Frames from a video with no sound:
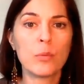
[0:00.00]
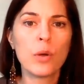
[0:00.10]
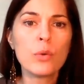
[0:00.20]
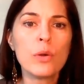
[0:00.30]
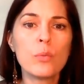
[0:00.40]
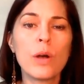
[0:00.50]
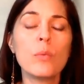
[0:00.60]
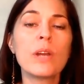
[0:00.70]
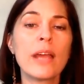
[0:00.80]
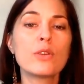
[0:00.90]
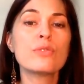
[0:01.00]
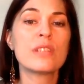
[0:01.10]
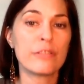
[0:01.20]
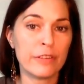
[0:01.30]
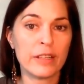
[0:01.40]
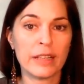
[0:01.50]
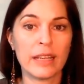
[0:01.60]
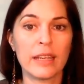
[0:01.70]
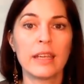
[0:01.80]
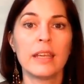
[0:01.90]
What would I do
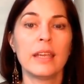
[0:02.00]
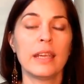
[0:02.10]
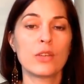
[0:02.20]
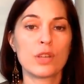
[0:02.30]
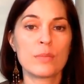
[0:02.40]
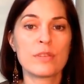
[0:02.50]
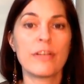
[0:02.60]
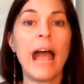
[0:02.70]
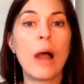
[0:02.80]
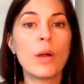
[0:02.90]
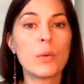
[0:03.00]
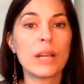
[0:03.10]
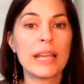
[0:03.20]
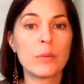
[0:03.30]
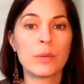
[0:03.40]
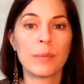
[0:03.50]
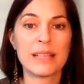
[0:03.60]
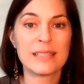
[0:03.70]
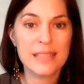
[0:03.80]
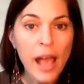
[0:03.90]
differently in terms of how I relate with
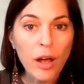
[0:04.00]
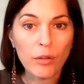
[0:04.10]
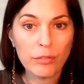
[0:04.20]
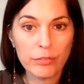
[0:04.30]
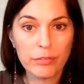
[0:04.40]
myself